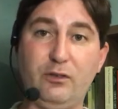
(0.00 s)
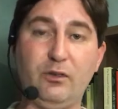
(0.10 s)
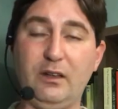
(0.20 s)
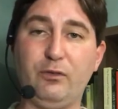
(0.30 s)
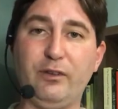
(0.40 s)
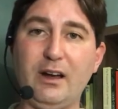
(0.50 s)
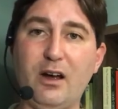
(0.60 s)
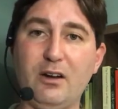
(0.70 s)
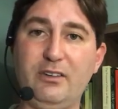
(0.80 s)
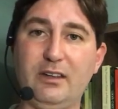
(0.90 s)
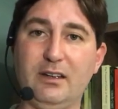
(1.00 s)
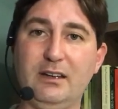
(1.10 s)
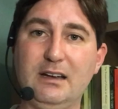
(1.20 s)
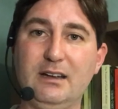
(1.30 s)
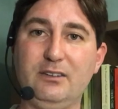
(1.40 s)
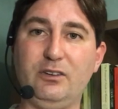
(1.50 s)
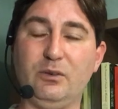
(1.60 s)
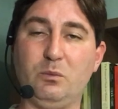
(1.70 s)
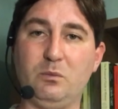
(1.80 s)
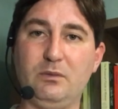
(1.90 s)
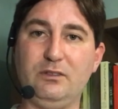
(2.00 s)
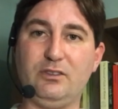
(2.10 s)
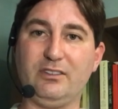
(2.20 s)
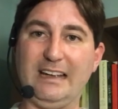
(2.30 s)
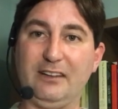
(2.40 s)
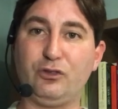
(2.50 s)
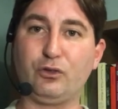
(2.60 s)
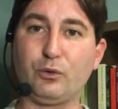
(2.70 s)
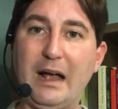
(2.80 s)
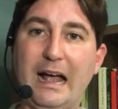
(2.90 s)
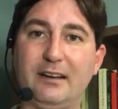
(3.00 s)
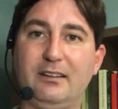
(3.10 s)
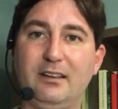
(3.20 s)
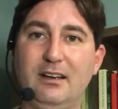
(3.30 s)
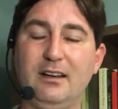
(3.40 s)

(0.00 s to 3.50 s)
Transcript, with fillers: It's, it's very hard to to just extract